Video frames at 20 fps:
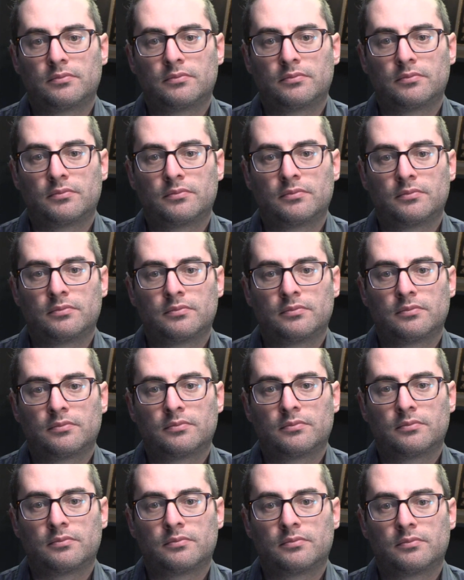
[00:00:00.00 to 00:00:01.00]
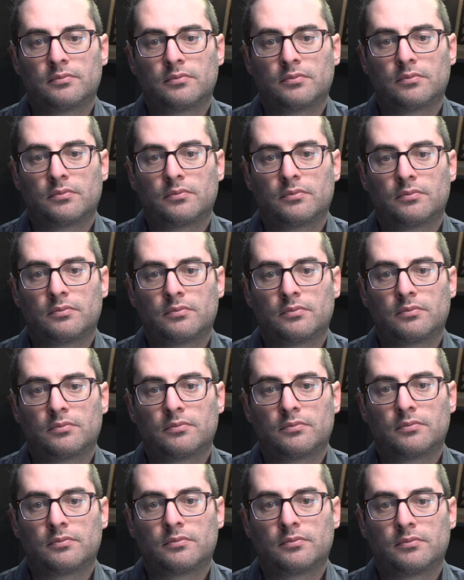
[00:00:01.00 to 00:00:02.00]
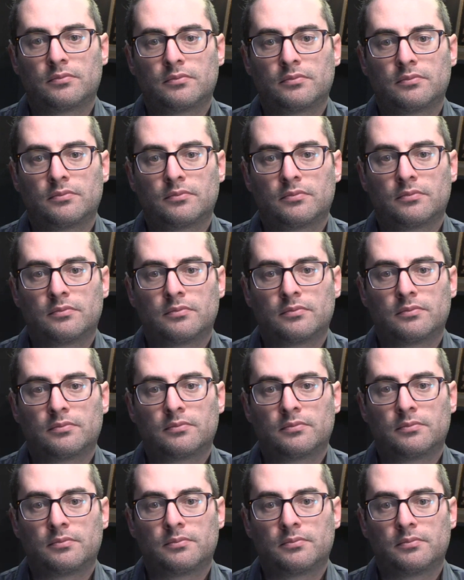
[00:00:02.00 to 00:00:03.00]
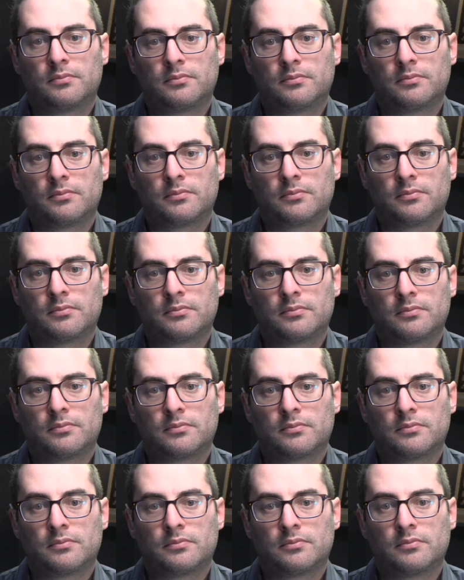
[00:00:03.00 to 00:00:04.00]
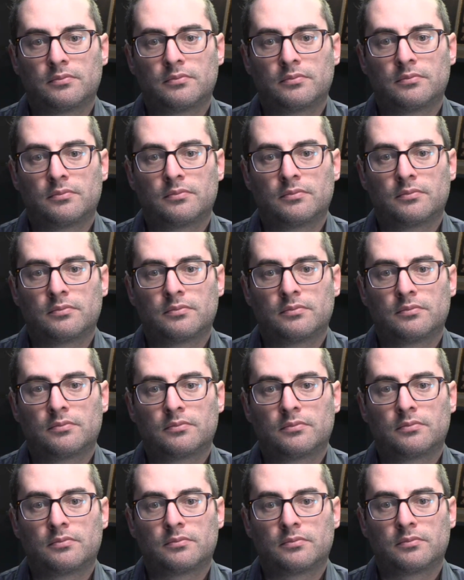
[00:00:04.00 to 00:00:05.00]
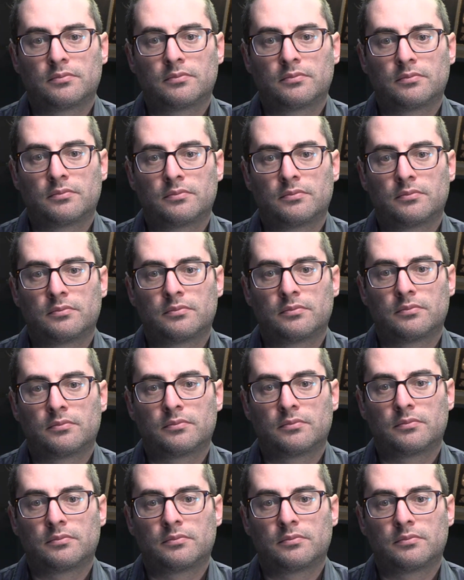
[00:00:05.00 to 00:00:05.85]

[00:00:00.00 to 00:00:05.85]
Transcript: The person shown says nothing.